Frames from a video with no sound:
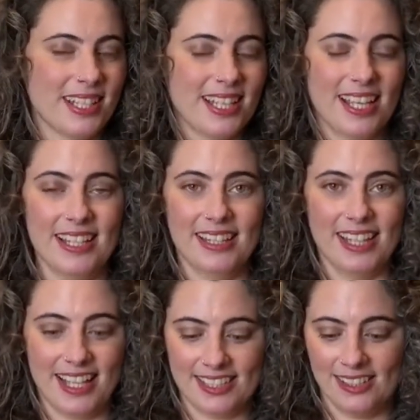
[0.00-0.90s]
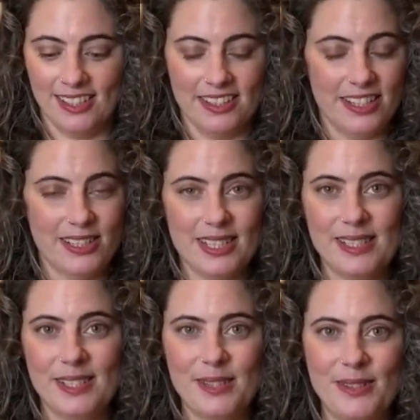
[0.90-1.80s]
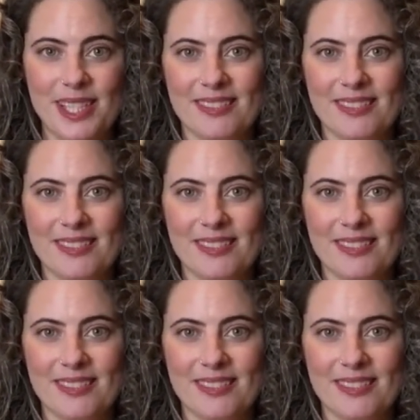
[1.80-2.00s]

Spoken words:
And that's all there is to it.